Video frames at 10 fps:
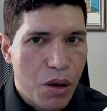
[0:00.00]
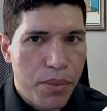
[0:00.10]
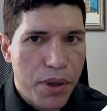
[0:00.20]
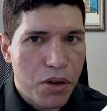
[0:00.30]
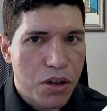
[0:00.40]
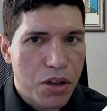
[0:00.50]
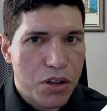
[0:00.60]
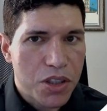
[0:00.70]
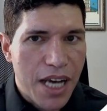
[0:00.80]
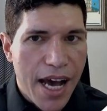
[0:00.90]

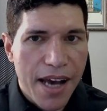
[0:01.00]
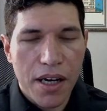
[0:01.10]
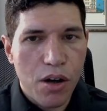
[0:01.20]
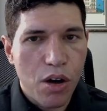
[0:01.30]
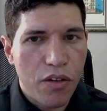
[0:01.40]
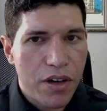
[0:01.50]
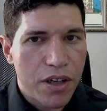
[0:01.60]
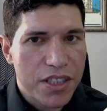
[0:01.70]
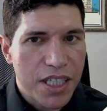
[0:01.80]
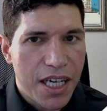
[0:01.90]
Builders got
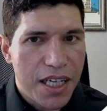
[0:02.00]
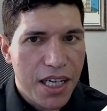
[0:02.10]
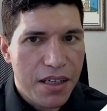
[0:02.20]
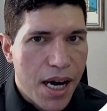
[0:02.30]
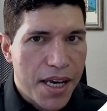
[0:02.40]
overexcited.